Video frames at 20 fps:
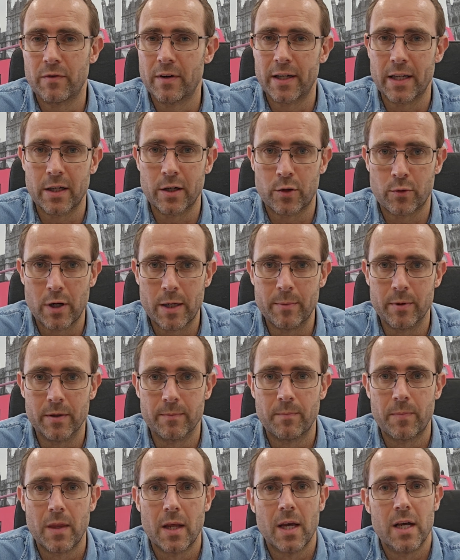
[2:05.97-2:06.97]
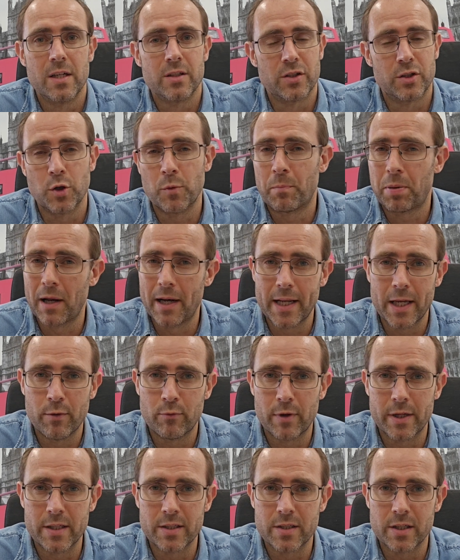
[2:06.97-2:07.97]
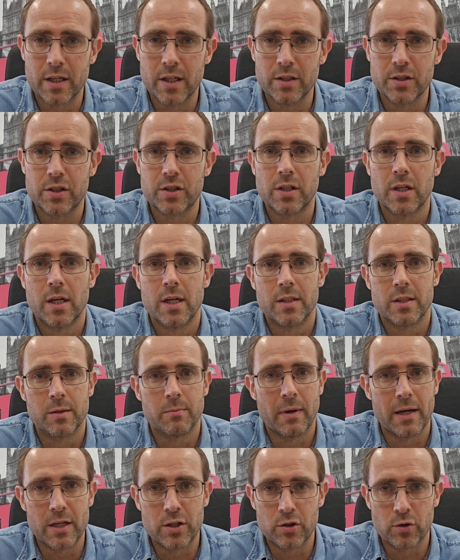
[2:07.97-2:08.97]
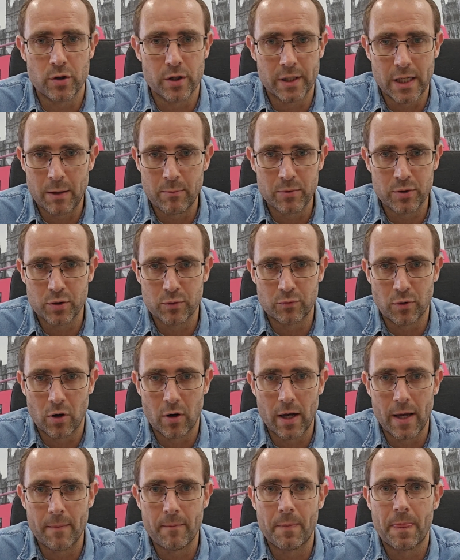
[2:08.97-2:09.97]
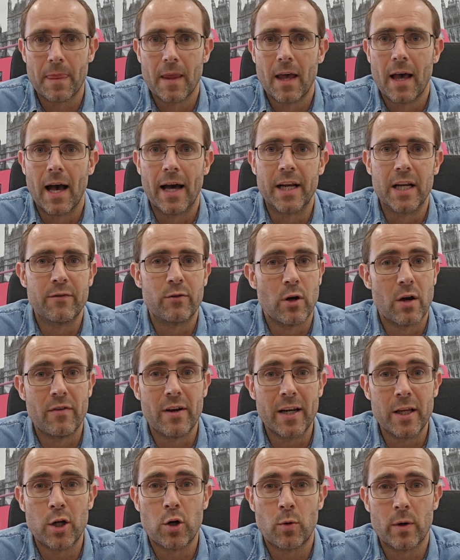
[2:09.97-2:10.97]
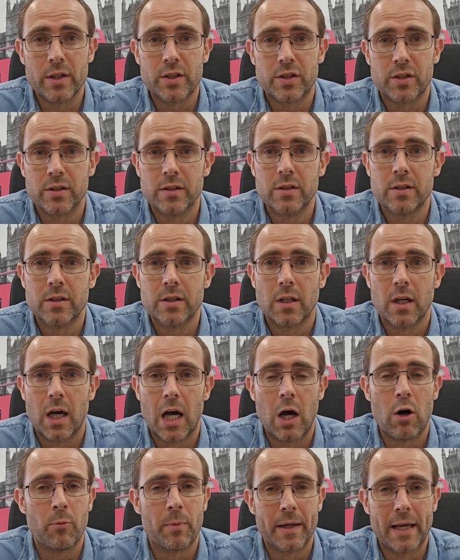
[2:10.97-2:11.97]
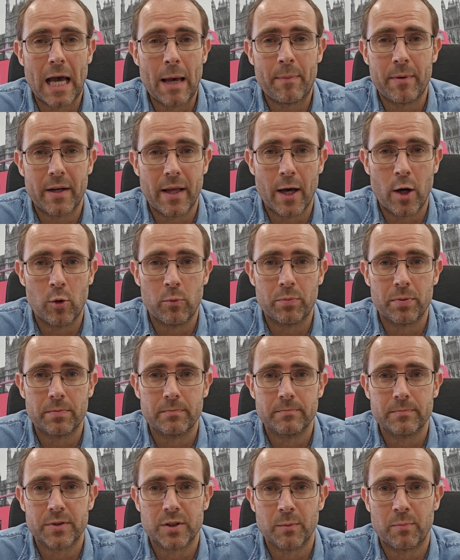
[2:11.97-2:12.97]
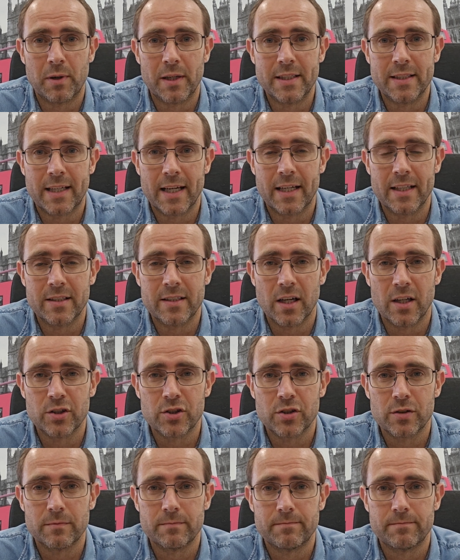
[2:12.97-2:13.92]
any agreement. So do plenty of research to make sure your numbers are right, and if you have any questions, I'll be happy to help, so please get in touch.